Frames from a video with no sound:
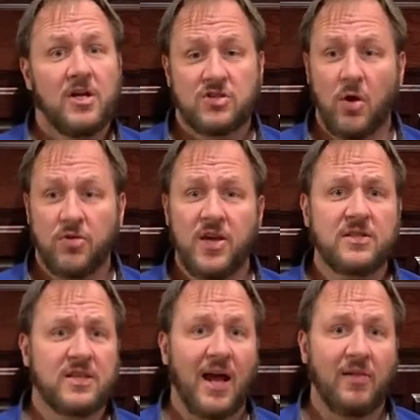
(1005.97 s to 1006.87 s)
So,
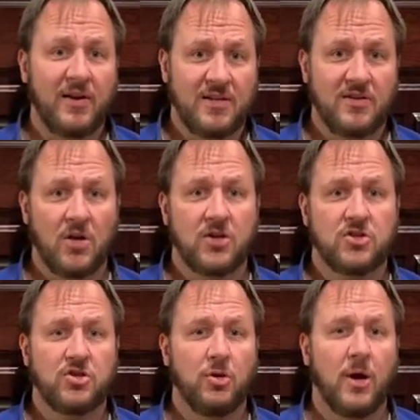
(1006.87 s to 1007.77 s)
things that I like to get dogs
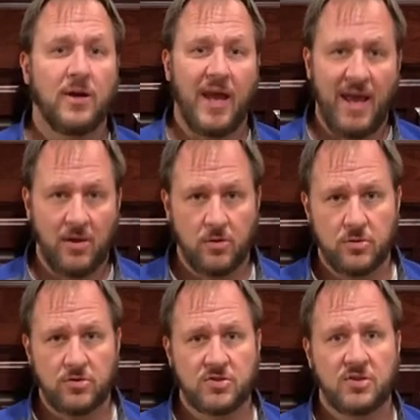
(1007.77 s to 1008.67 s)
to chew on:
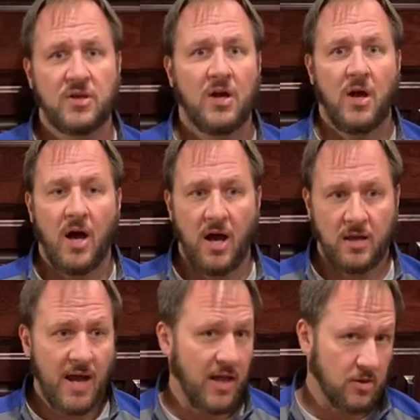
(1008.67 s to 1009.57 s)
antlers,
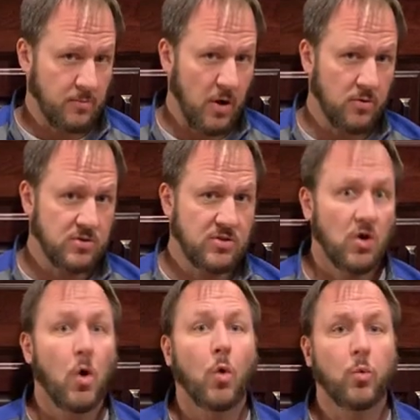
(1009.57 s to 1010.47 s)
Nyla
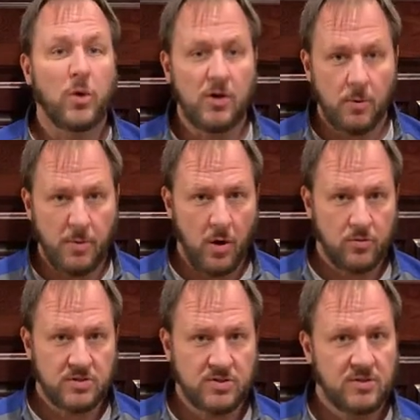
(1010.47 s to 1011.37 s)
bones, real
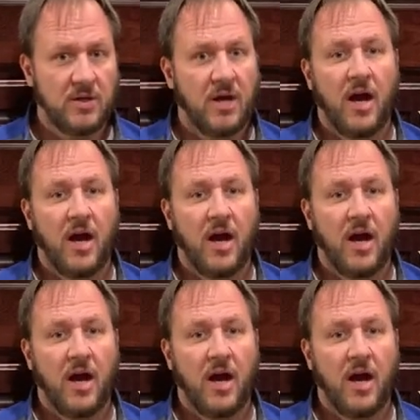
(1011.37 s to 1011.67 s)
bones.